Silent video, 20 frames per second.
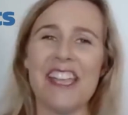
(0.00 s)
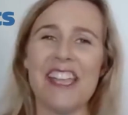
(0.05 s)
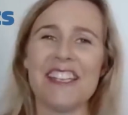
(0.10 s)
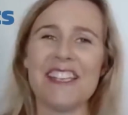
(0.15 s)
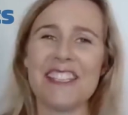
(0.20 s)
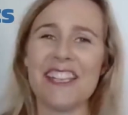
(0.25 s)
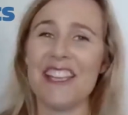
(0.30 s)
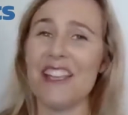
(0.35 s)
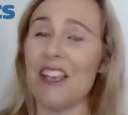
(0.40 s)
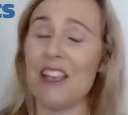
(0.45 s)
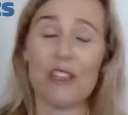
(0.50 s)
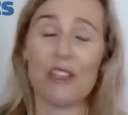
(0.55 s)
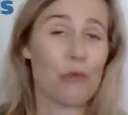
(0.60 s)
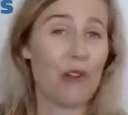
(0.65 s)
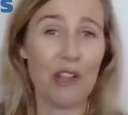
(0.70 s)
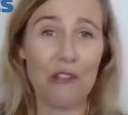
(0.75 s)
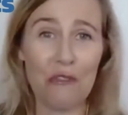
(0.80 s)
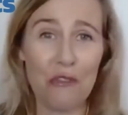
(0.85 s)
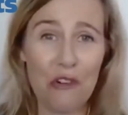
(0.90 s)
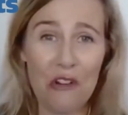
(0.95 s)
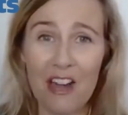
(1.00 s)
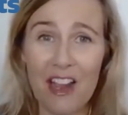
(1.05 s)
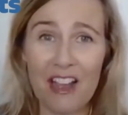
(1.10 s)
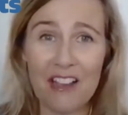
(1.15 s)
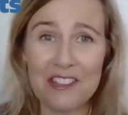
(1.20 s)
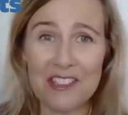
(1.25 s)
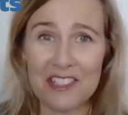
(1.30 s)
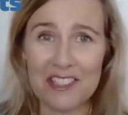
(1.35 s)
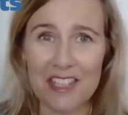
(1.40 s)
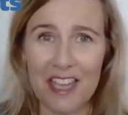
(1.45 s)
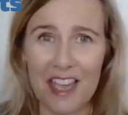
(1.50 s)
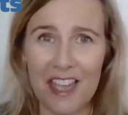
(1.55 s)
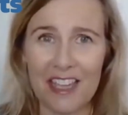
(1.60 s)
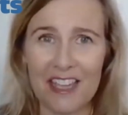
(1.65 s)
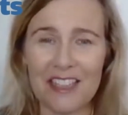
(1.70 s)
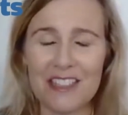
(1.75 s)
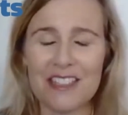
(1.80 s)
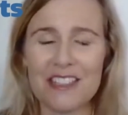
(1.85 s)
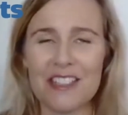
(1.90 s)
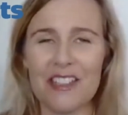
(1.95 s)
and 24 hours a
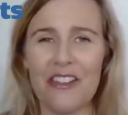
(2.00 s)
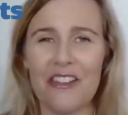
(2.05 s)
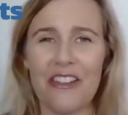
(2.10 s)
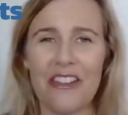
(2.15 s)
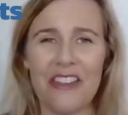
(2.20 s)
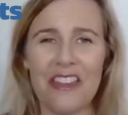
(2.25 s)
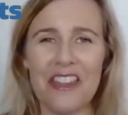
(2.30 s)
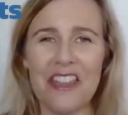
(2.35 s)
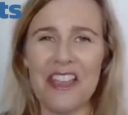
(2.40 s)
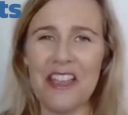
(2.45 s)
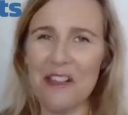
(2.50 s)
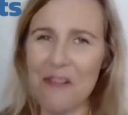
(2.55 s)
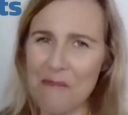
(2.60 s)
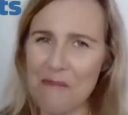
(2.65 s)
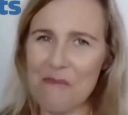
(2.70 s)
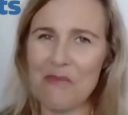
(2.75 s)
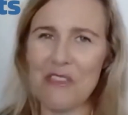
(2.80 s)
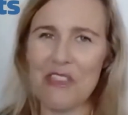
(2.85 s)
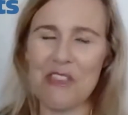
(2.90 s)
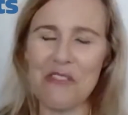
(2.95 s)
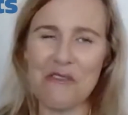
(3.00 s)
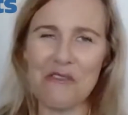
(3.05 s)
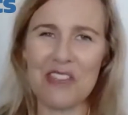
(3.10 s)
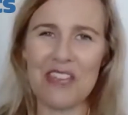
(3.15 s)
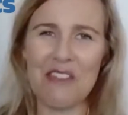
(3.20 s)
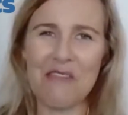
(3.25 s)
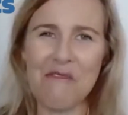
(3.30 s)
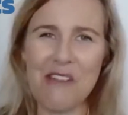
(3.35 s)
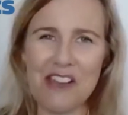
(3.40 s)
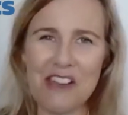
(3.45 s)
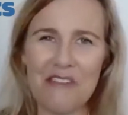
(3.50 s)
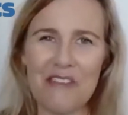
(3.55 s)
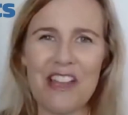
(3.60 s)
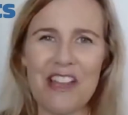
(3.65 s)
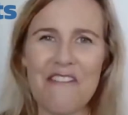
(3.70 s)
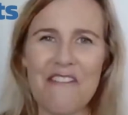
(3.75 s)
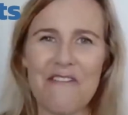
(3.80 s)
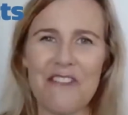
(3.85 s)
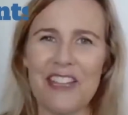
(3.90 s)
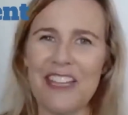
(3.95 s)
day. So, yep, you'll get one of
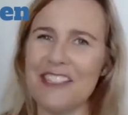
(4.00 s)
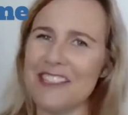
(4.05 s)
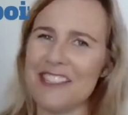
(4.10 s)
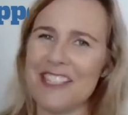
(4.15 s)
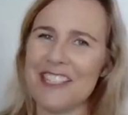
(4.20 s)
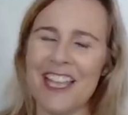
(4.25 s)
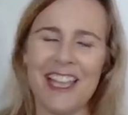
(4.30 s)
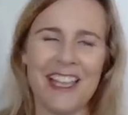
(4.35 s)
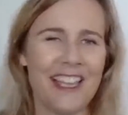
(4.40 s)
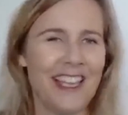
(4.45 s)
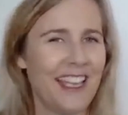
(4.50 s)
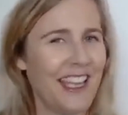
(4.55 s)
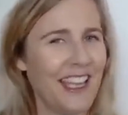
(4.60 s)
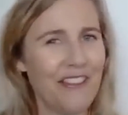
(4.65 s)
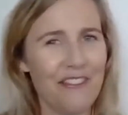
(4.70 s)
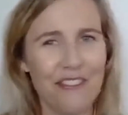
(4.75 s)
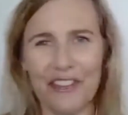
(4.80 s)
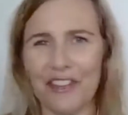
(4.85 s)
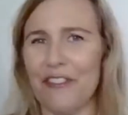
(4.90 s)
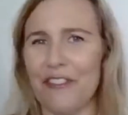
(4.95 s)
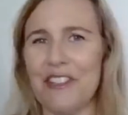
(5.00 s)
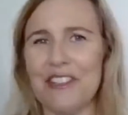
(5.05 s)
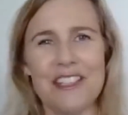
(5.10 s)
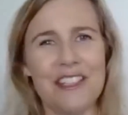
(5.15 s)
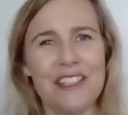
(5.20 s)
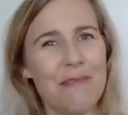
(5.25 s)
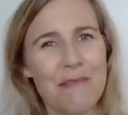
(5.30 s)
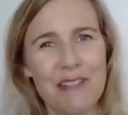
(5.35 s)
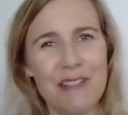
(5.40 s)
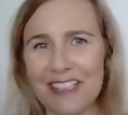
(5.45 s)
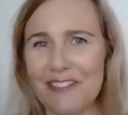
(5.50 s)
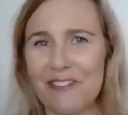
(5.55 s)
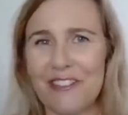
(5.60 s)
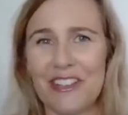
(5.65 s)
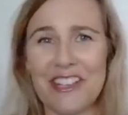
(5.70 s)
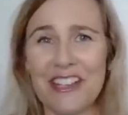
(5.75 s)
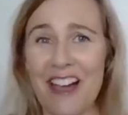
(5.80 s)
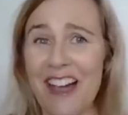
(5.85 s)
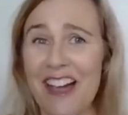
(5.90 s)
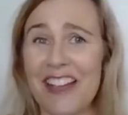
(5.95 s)
our vets, even if it's in the middle of
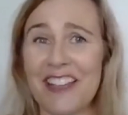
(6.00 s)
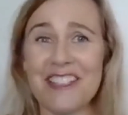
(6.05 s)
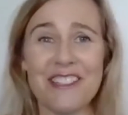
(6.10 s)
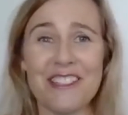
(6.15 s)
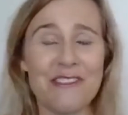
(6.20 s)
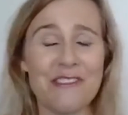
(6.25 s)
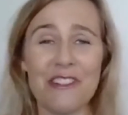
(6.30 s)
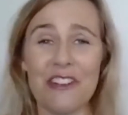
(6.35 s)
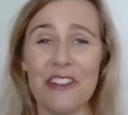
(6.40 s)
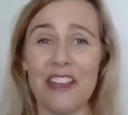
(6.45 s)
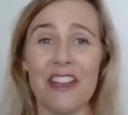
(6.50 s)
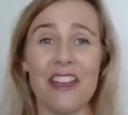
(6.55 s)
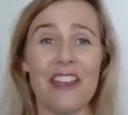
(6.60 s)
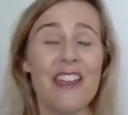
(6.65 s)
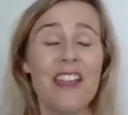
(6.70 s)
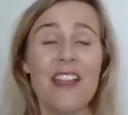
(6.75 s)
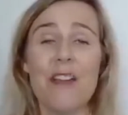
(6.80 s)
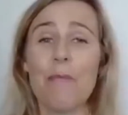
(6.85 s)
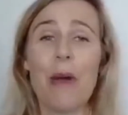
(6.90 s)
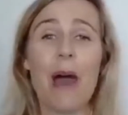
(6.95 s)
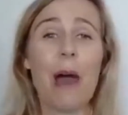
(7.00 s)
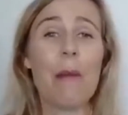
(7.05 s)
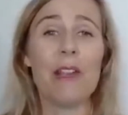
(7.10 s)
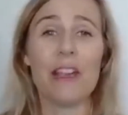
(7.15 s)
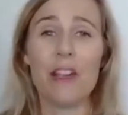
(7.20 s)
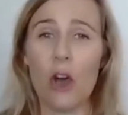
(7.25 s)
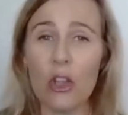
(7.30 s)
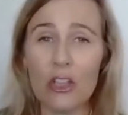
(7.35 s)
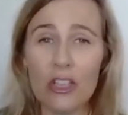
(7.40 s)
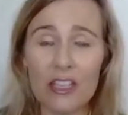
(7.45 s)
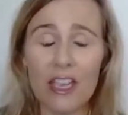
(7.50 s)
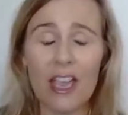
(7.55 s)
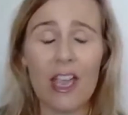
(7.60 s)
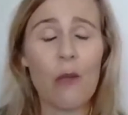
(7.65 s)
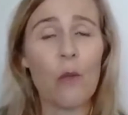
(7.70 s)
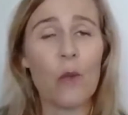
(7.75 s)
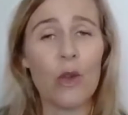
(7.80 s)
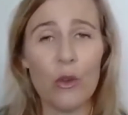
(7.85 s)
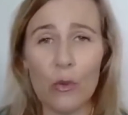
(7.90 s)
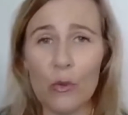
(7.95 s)
the night or on a public
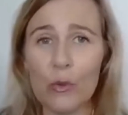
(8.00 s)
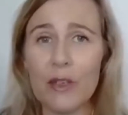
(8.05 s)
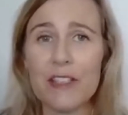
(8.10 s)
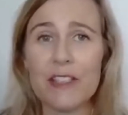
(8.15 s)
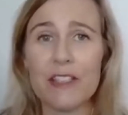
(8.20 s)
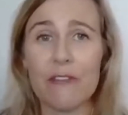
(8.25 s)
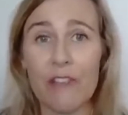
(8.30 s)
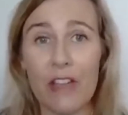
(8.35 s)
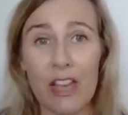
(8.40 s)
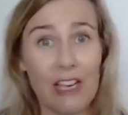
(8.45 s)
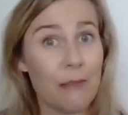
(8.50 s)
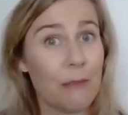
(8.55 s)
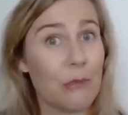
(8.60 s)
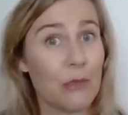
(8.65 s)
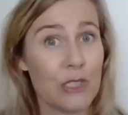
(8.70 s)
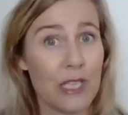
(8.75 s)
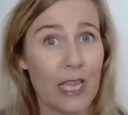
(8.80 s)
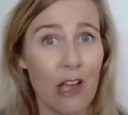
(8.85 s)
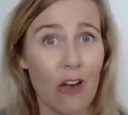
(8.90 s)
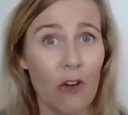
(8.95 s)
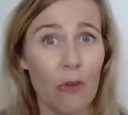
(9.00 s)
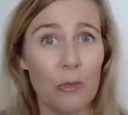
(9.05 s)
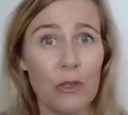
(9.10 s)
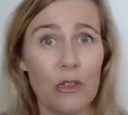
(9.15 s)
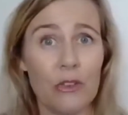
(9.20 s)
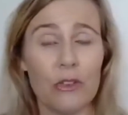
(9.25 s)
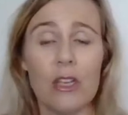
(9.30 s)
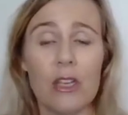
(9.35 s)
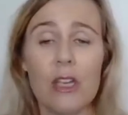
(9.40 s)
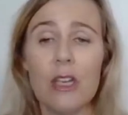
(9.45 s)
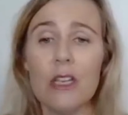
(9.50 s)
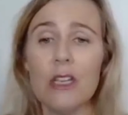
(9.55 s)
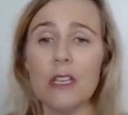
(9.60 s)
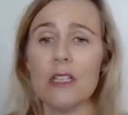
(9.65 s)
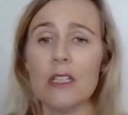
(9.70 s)
holiday. We're always available to help you.